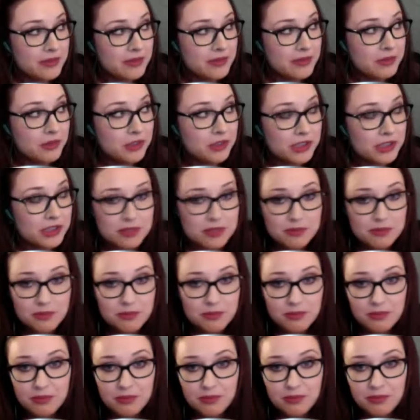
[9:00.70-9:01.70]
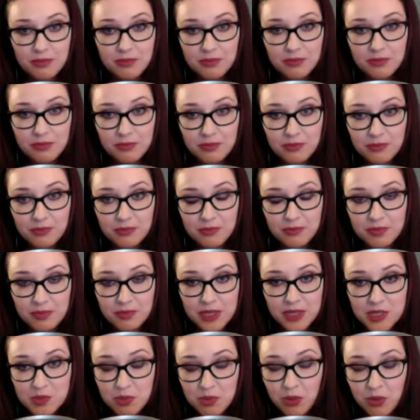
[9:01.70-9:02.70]
looked
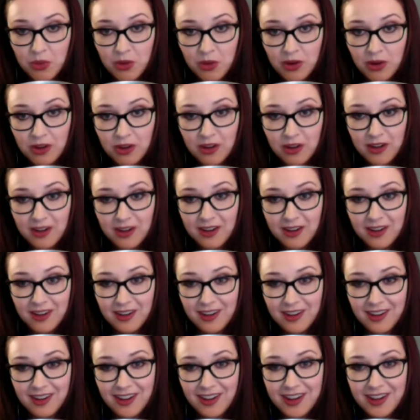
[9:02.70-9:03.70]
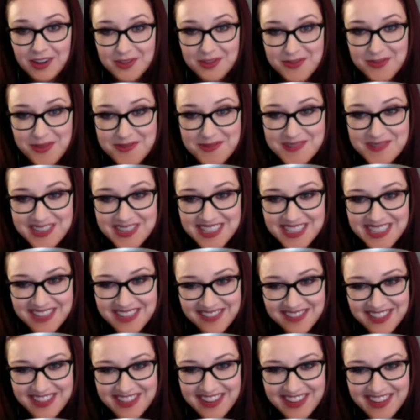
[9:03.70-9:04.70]
piss poor on his former team
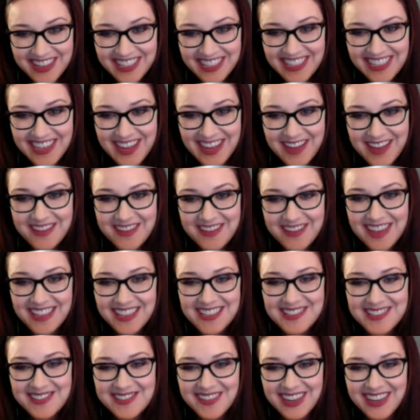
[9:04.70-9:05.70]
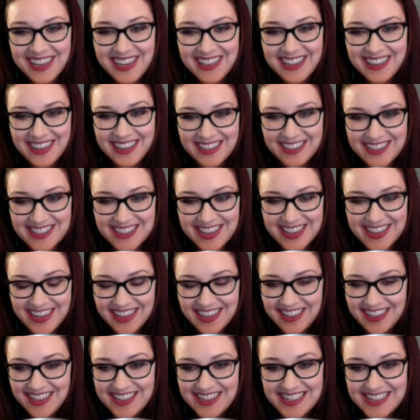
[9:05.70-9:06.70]
at training camp, hence why they decided
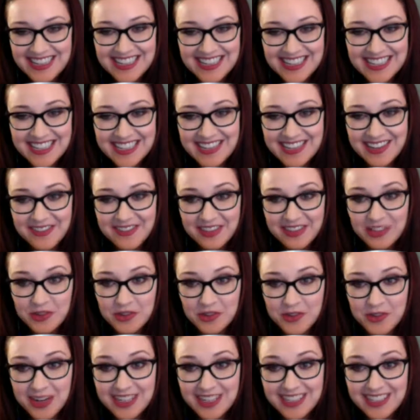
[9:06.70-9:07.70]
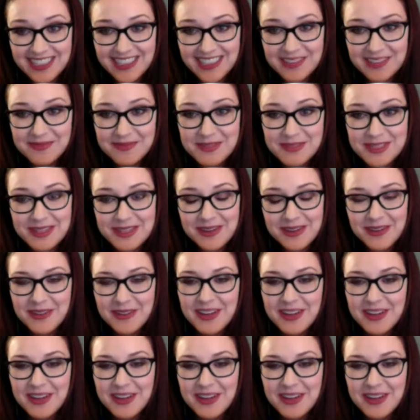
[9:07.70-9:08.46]
they didn't need him and traded him. So